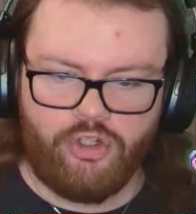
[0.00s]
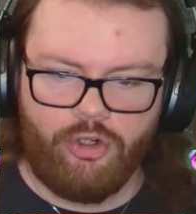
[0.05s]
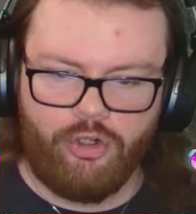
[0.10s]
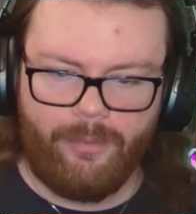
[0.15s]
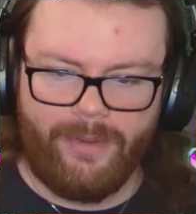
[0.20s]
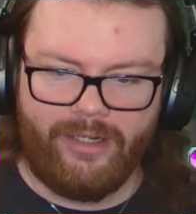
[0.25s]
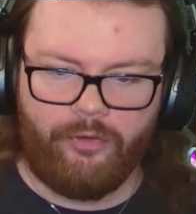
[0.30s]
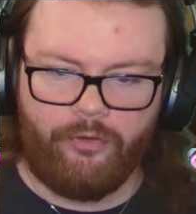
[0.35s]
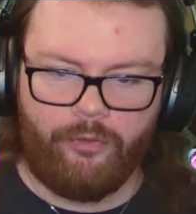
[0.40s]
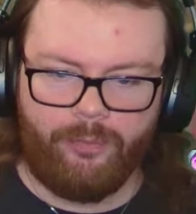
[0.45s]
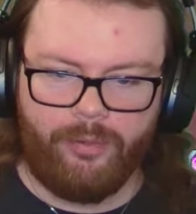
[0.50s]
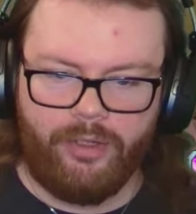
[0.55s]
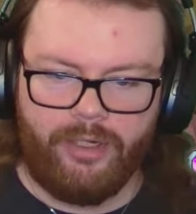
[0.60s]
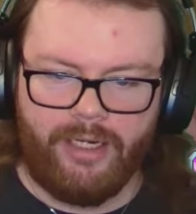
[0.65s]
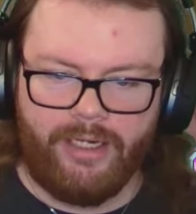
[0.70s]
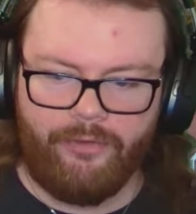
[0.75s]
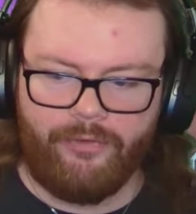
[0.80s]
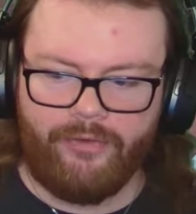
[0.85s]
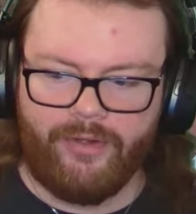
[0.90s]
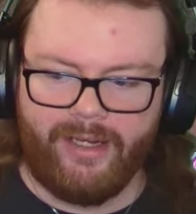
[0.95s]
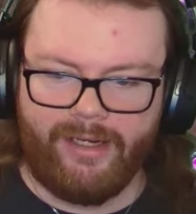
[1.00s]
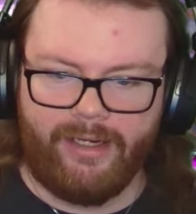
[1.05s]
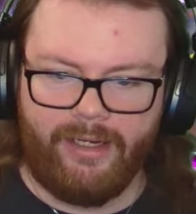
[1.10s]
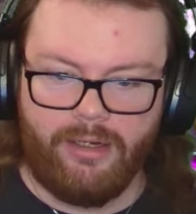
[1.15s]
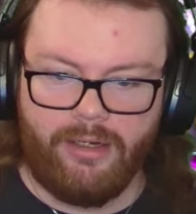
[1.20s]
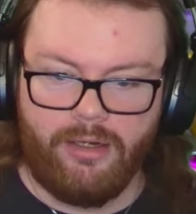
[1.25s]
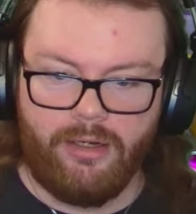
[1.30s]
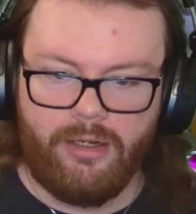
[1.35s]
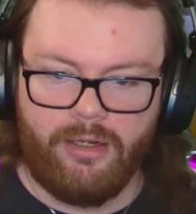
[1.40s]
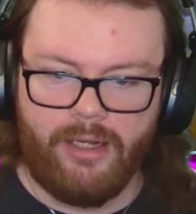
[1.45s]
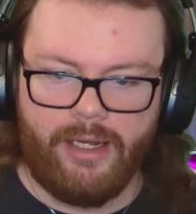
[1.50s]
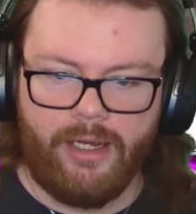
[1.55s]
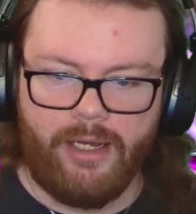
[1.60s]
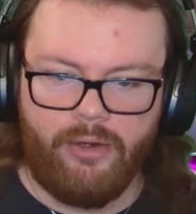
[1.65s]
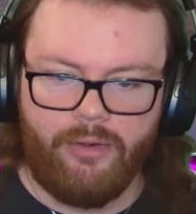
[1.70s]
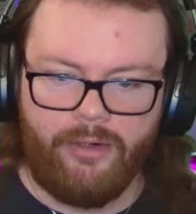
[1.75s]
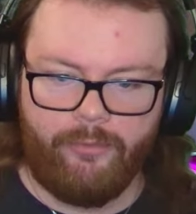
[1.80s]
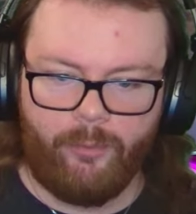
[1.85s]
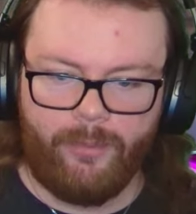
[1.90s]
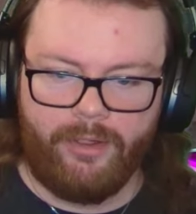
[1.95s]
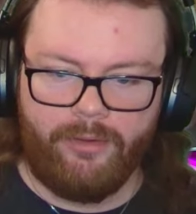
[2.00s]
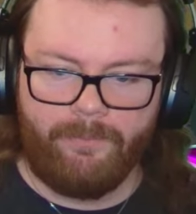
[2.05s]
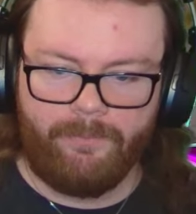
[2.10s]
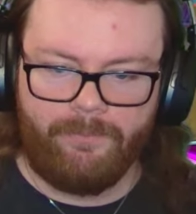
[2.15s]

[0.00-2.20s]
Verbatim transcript: go back to spawn any second now, never mind.